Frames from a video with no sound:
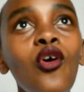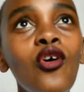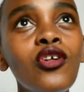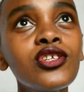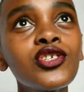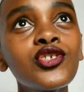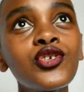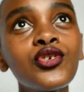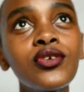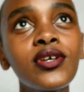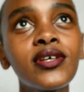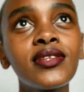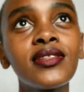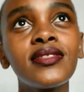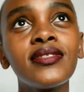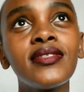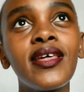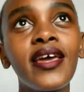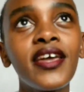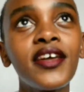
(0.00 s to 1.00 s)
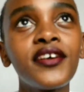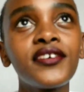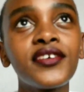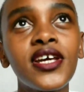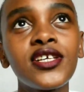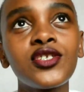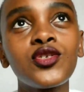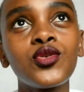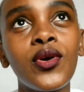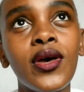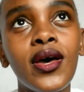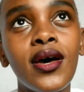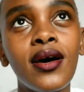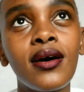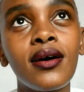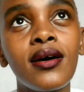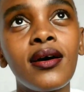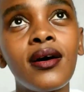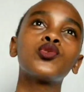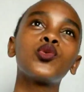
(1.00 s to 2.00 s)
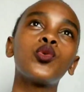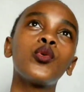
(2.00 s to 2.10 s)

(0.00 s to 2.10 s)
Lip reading: also the areas where